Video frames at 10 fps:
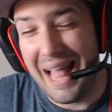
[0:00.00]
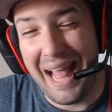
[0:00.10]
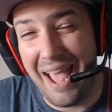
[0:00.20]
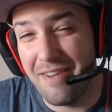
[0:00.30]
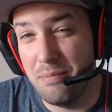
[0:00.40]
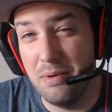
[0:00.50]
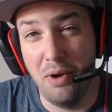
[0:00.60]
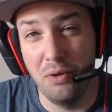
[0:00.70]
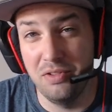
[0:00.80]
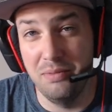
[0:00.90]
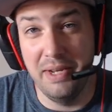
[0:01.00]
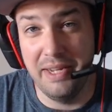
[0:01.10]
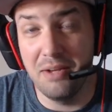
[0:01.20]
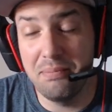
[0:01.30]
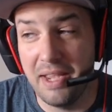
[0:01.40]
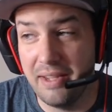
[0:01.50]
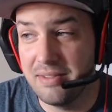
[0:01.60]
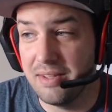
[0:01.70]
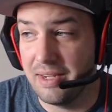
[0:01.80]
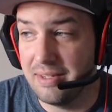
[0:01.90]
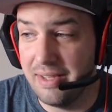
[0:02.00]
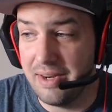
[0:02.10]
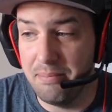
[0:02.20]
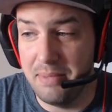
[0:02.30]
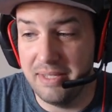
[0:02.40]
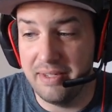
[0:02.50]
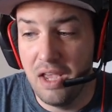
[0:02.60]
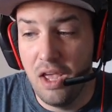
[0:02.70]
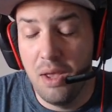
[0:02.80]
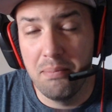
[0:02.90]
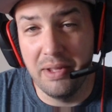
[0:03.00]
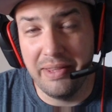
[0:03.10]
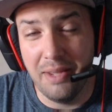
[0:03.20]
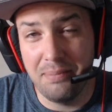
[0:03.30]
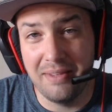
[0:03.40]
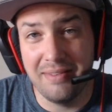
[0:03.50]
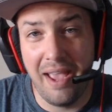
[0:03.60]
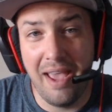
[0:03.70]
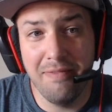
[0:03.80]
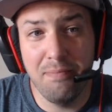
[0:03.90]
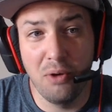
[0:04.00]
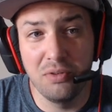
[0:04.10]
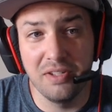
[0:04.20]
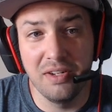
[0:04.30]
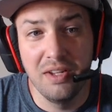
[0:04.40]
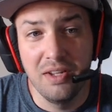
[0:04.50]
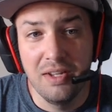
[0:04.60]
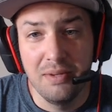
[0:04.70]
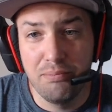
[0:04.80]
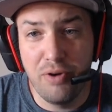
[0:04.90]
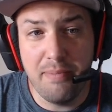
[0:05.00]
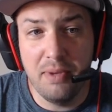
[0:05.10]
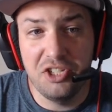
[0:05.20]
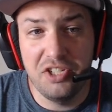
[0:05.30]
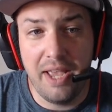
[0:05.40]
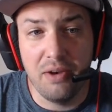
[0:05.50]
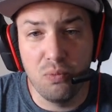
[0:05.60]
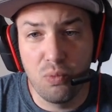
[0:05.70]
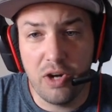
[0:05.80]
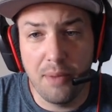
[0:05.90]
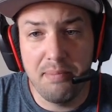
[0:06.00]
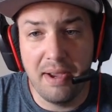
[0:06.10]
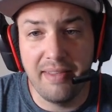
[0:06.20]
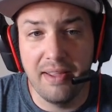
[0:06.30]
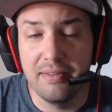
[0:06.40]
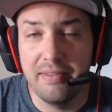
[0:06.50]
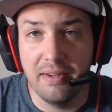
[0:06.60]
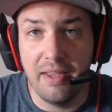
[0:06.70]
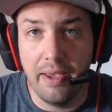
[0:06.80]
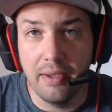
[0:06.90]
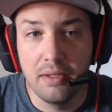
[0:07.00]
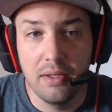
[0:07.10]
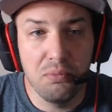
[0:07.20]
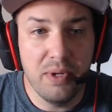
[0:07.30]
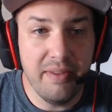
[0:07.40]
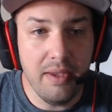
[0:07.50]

I haven't been posting many updates. Like I said, I'm busy, but the updates I have posted pretty much said we're coming back down to 10K, and we